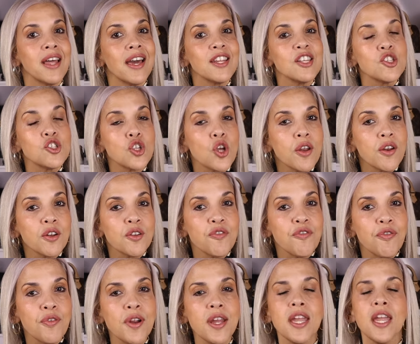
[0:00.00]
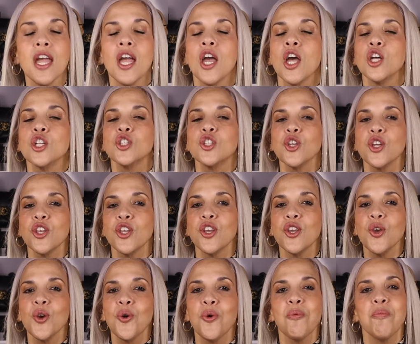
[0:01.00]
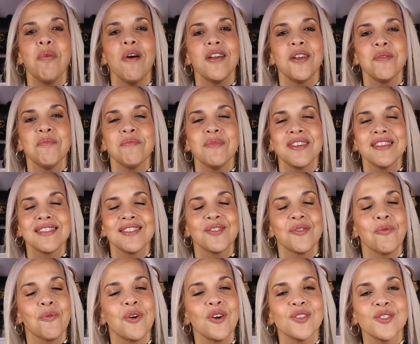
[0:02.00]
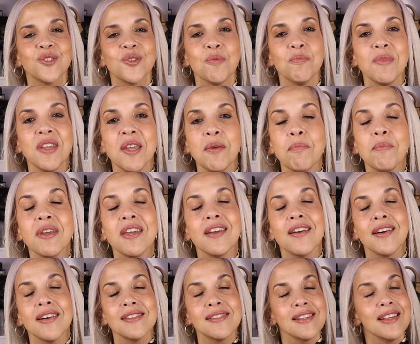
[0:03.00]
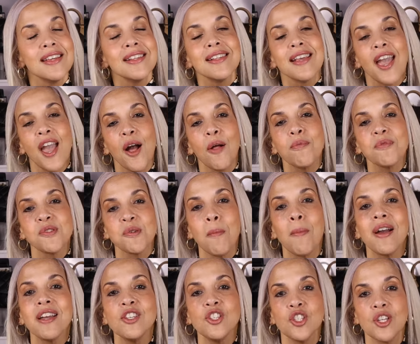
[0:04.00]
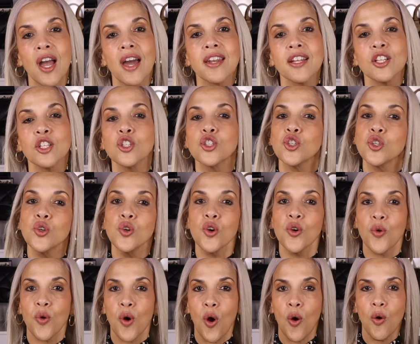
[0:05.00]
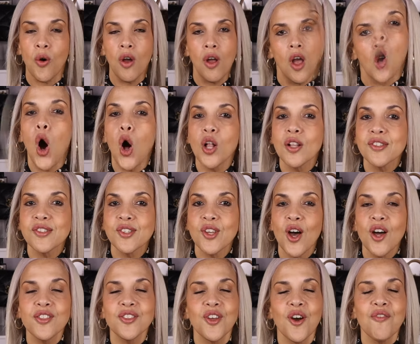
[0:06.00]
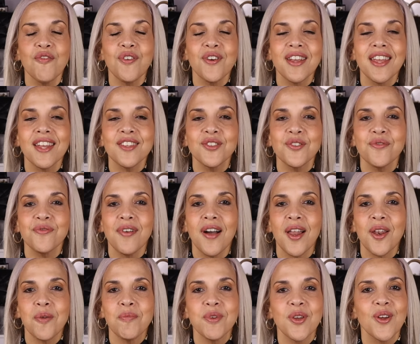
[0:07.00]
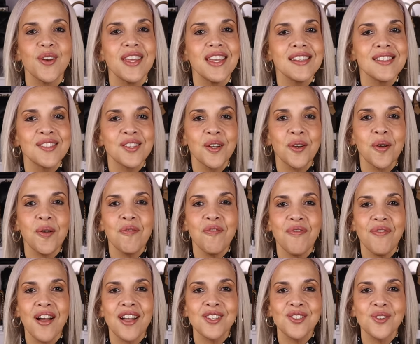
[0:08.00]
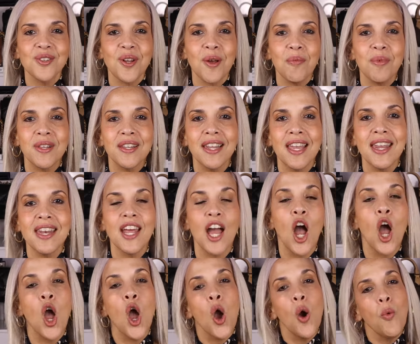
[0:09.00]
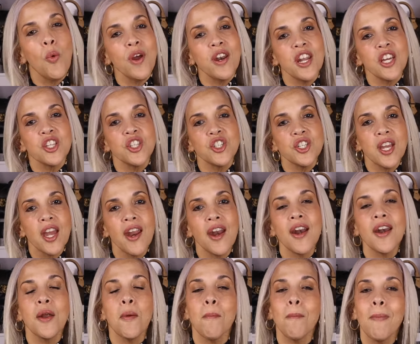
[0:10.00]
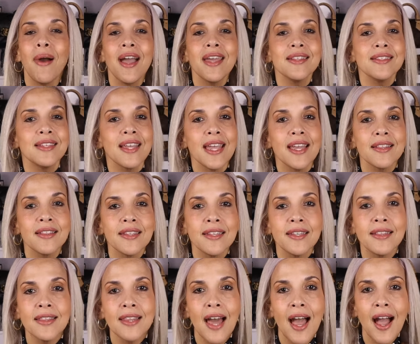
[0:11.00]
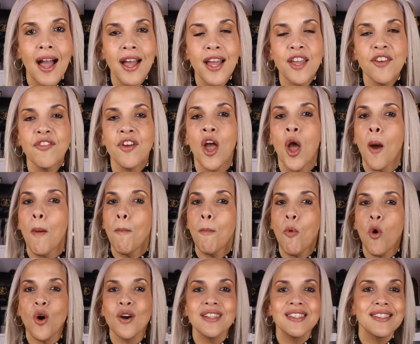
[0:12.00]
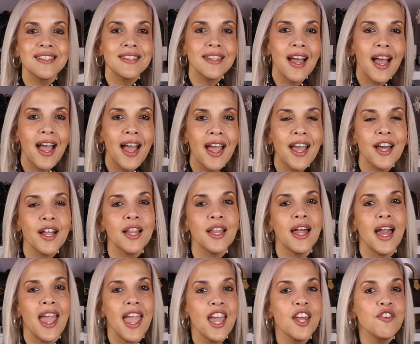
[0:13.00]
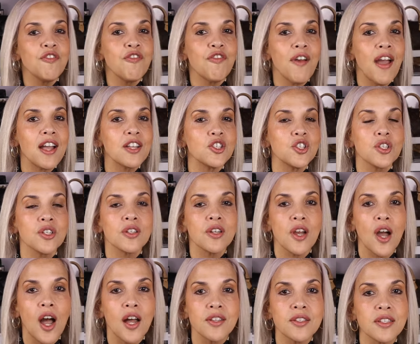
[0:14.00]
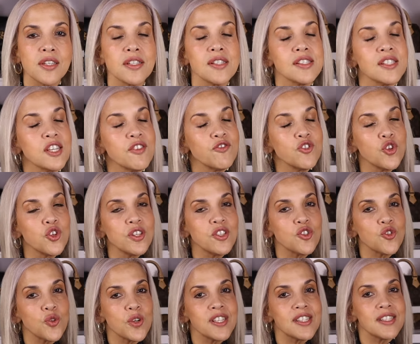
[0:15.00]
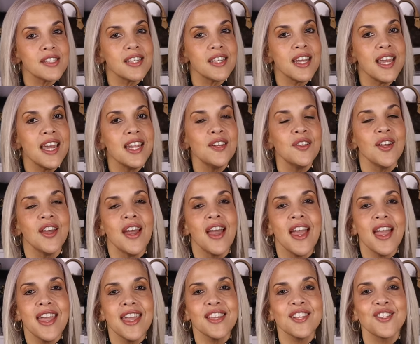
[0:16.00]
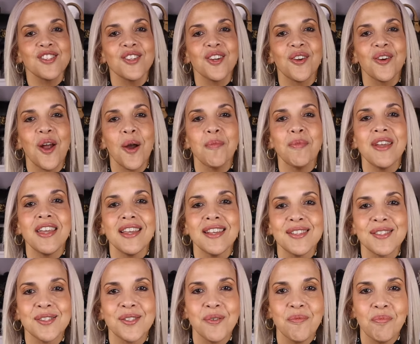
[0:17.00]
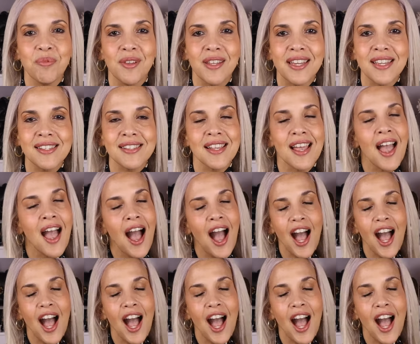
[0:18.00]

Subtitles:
That is totally free to you, but it means the world to me because it helps my channel to grow. Also, don't forget to follow me on Instagram, FASHIONABLY.LENA, when I share my daily life, more style and fashion content. So if you're interested in, Instagram is the place.